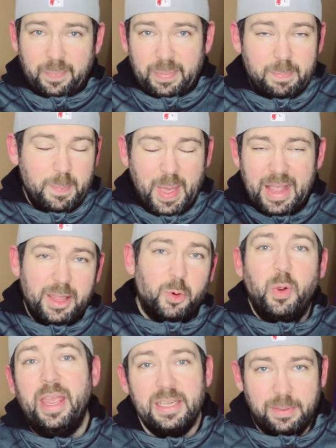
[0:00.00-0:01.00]
make their
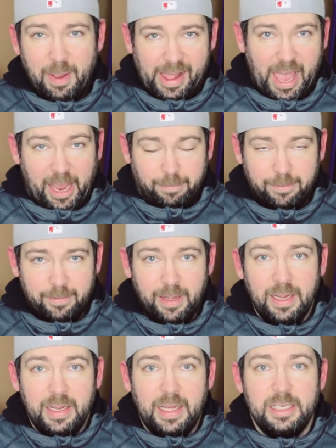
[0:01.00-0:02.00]
way into my life.
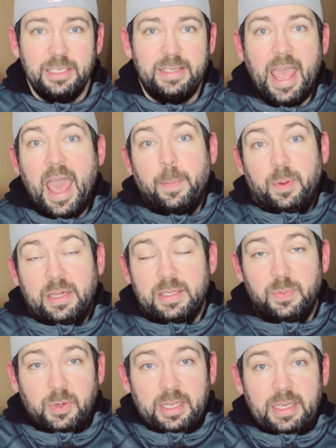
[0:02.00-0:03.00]
It just happens.
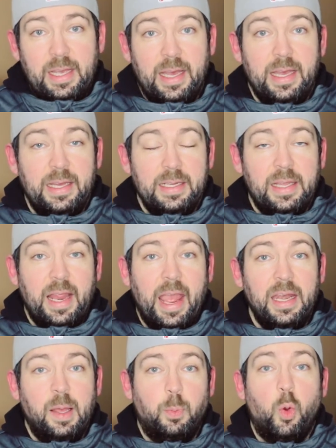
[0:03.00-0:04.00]
We
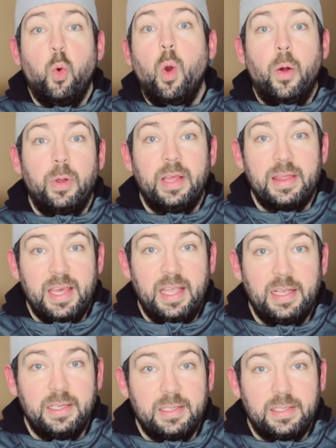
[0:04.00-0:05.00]
end up quoting
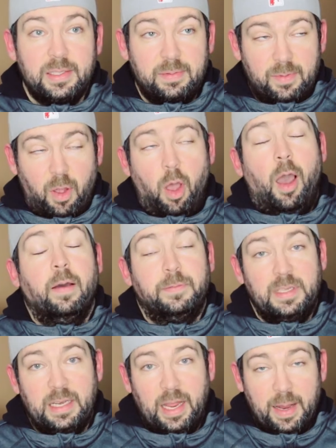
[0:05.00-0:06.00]
things
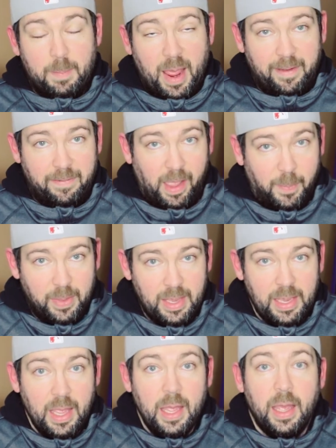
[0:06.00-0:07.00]
often in my
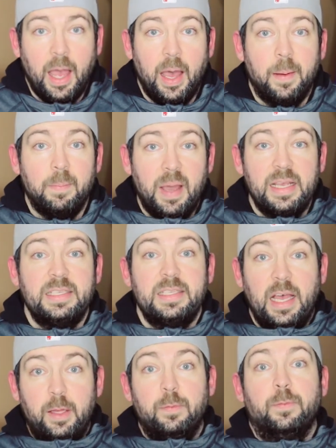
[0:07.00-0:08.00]
family,
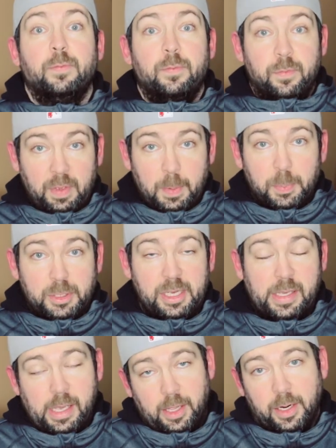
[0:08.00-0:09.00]
myself in
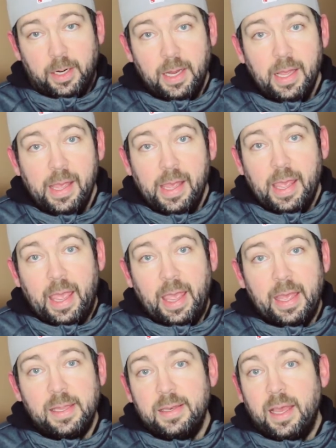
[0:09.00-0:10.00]
particular.
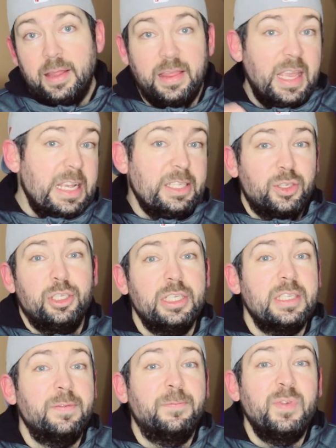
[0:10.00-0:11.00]
And these are
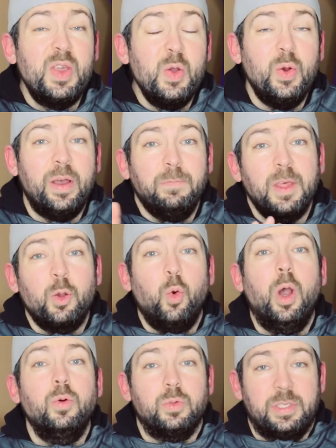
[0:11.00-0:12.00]
just a few of the
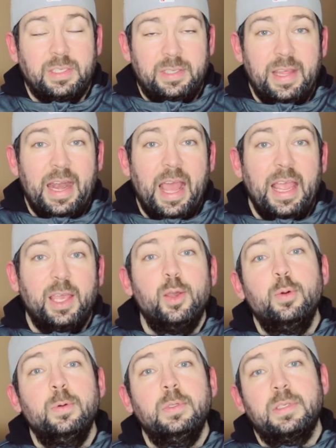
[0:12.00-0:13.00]
quotes that I
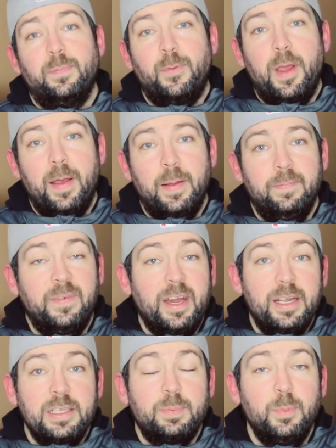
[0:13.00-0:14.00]
use from
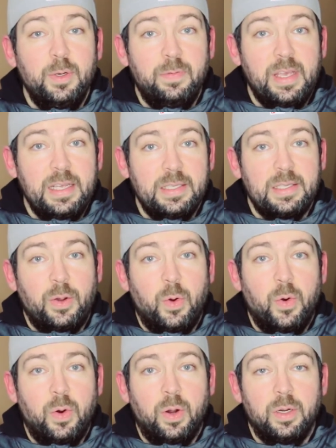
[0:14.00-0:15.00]
various movies
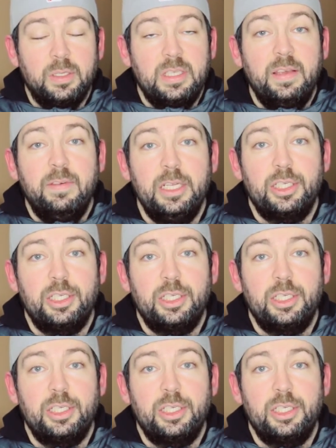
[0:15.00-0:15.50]
or TV